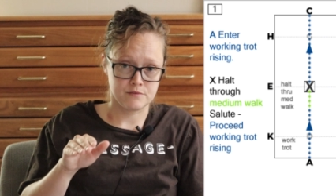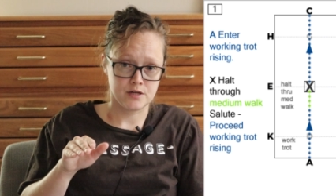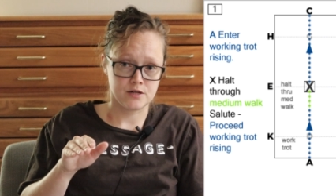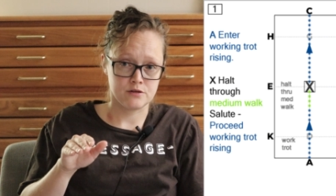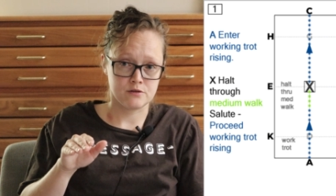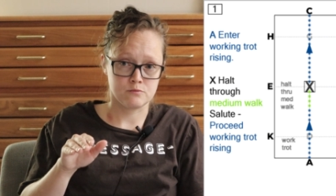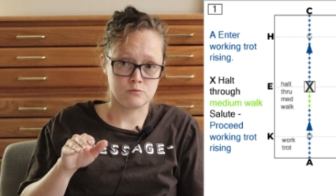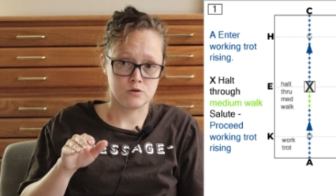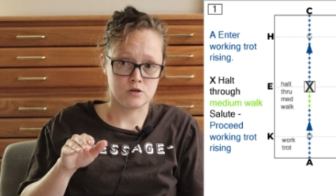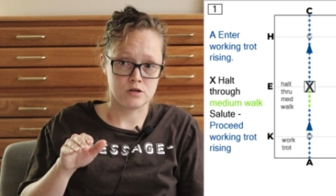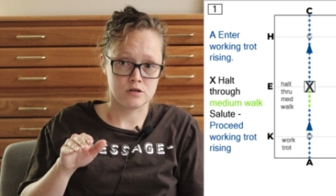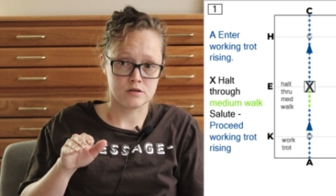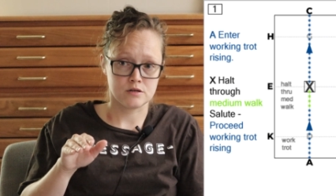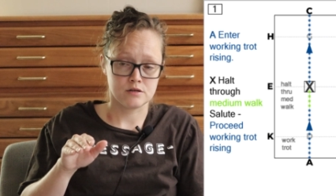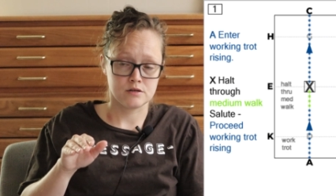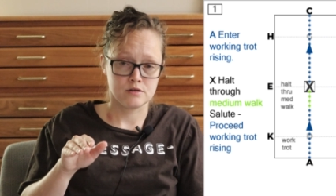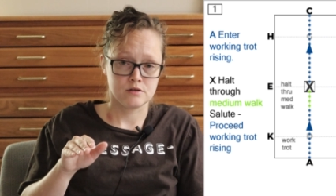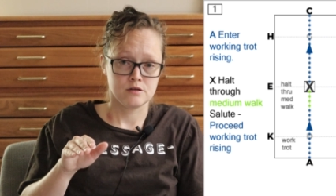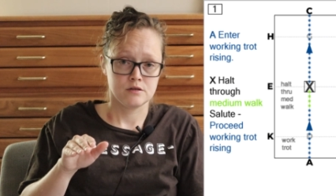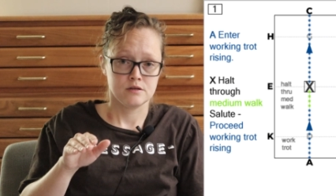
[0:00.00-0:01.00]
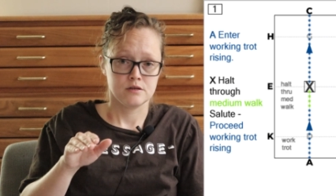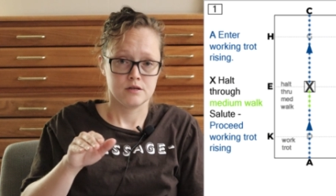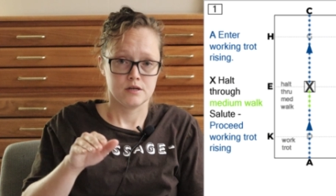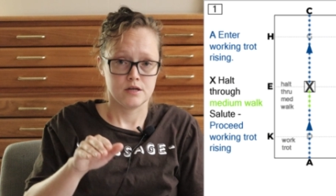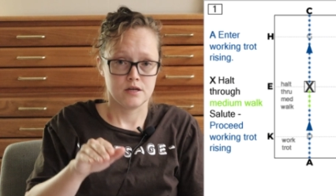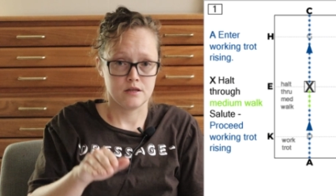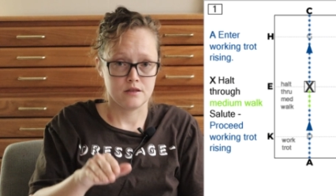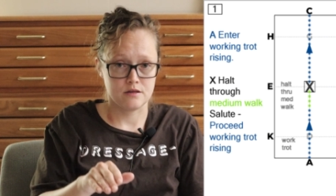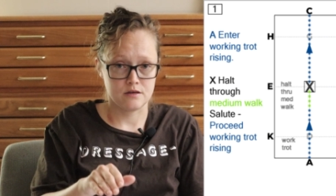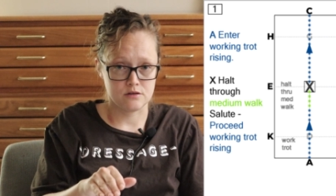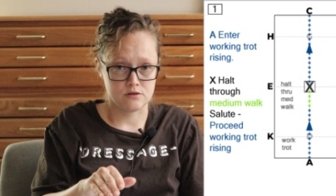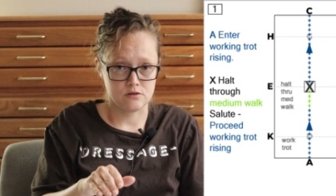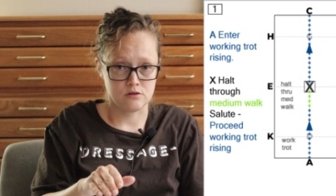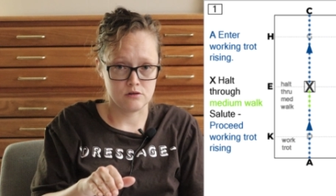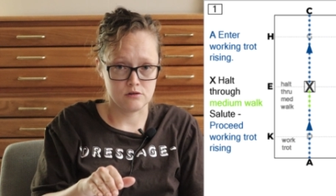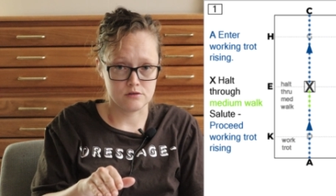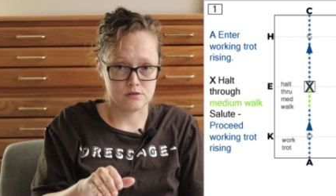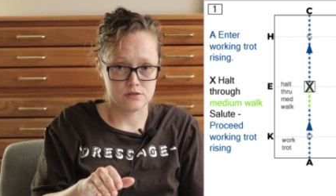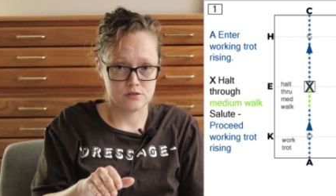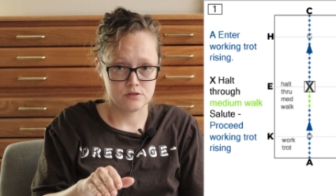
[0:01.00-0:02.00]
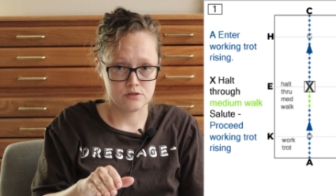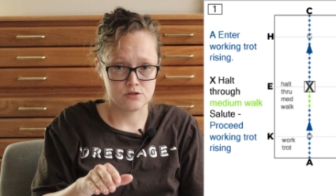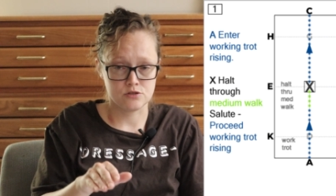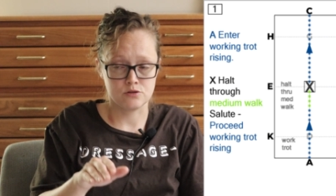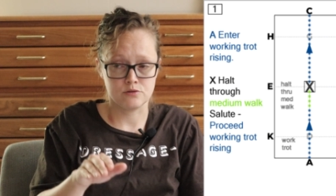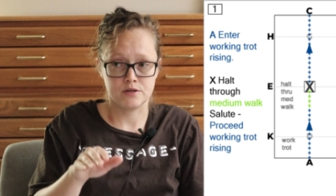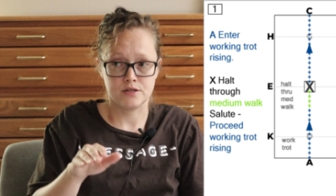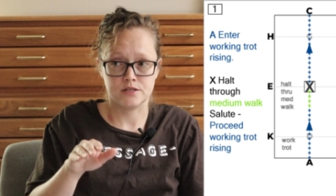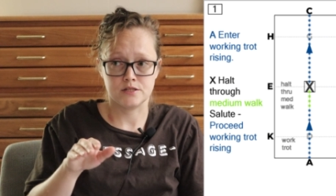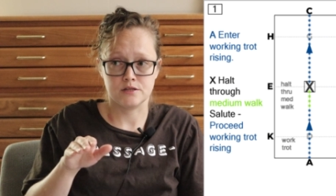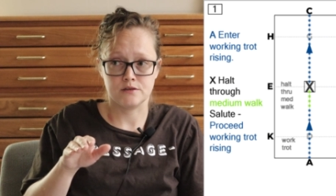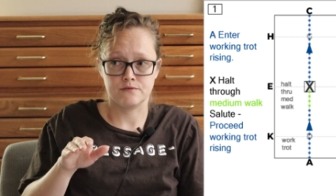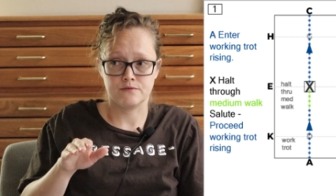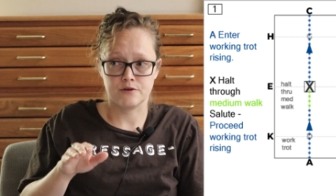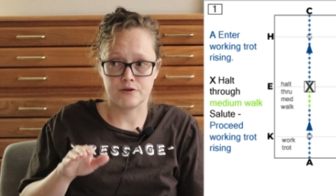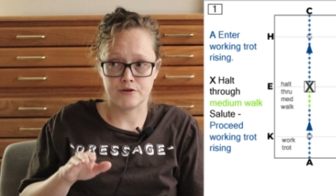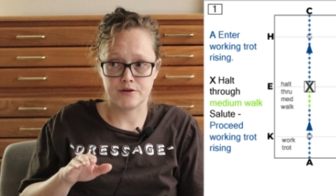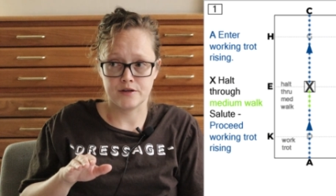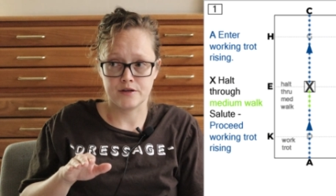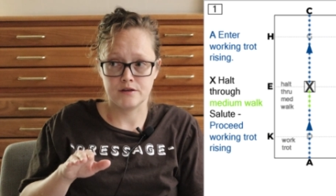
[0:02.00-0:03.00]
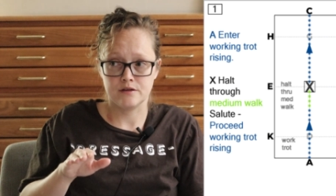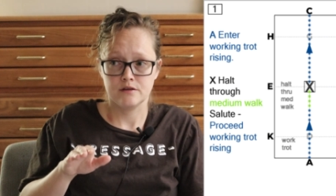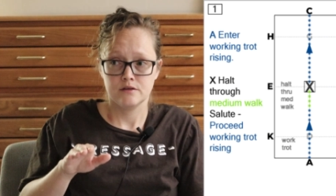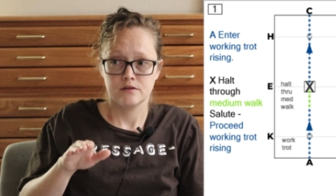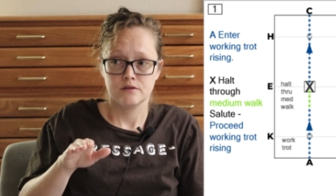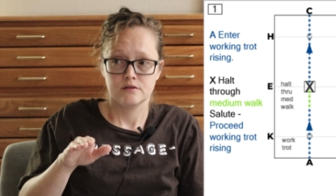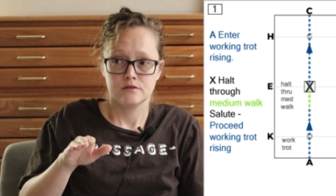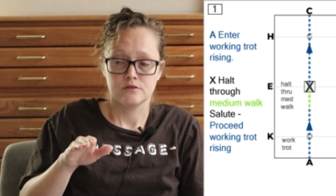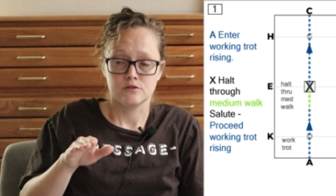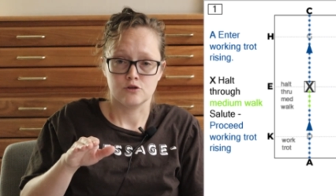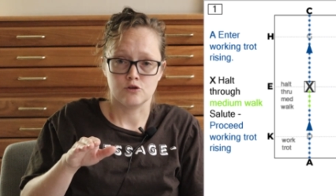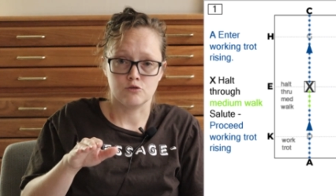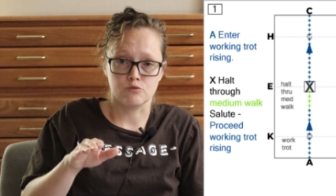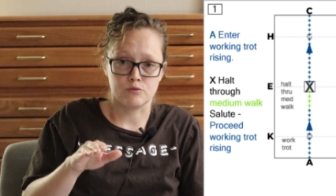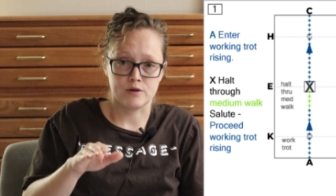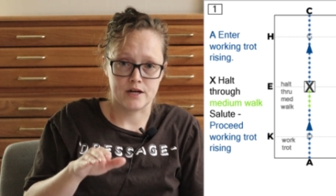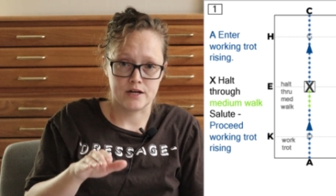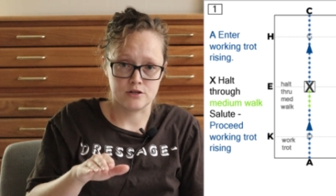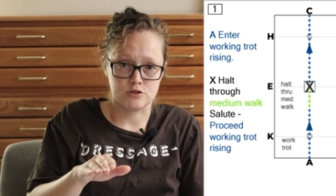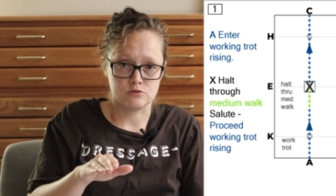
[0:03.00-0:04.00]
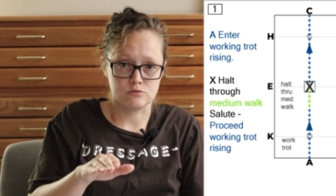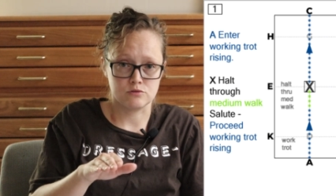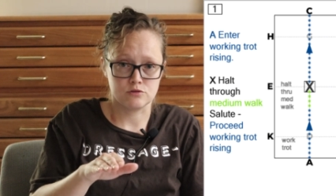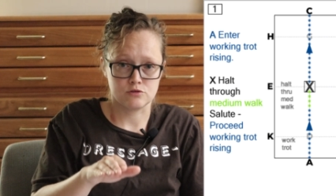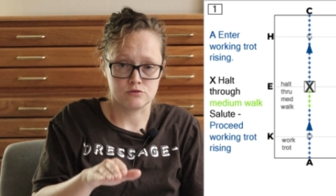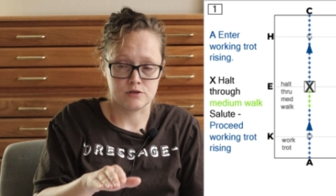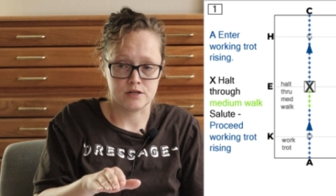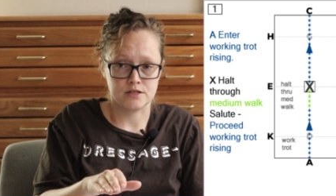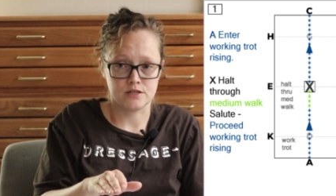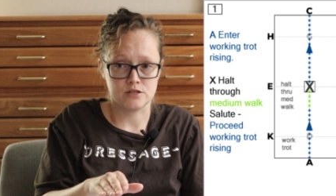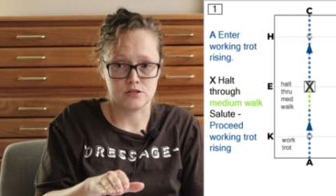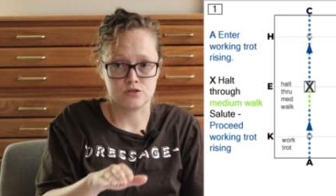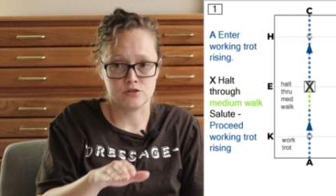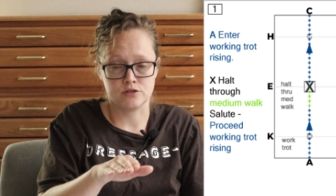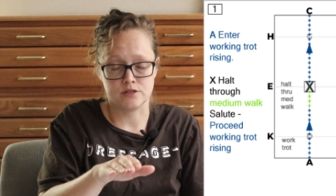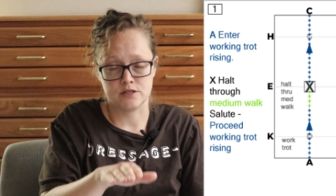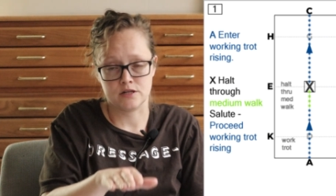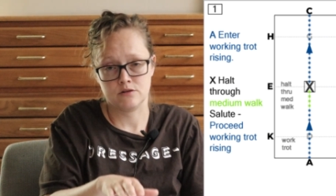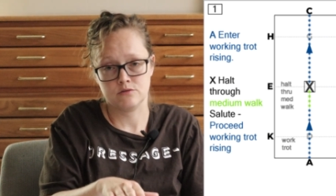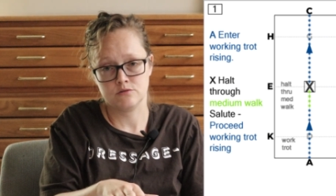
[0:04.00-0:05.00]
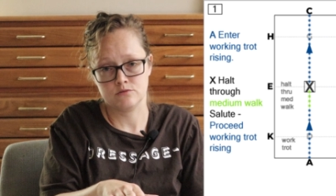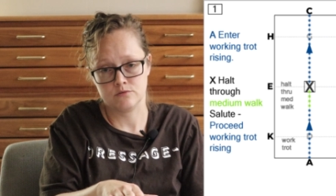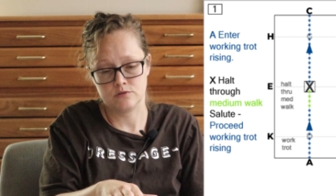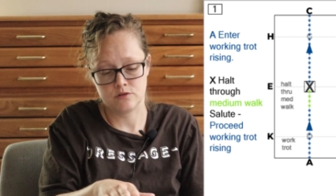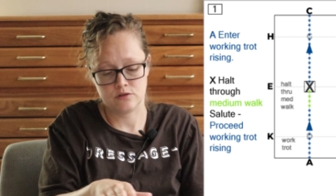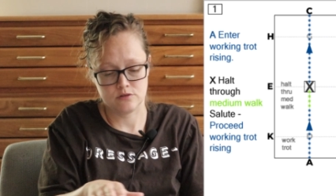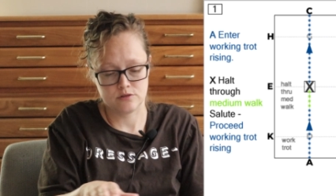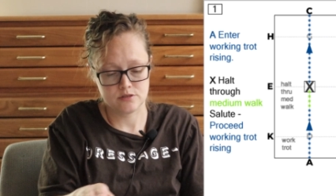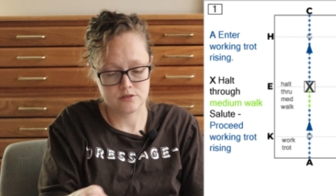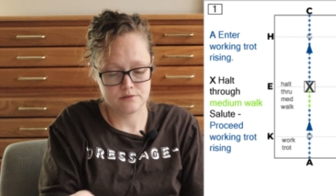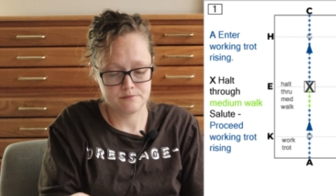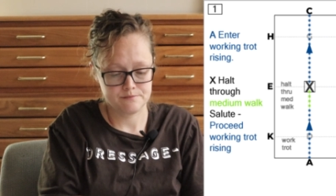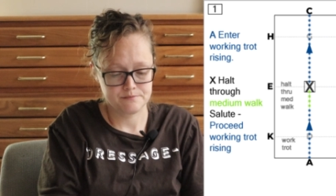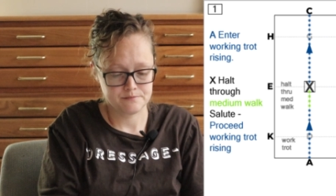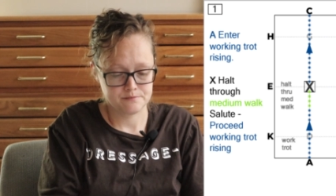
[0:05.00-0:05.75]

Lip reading: medium walk and then halt. So it's a very gradual transition down to a halt.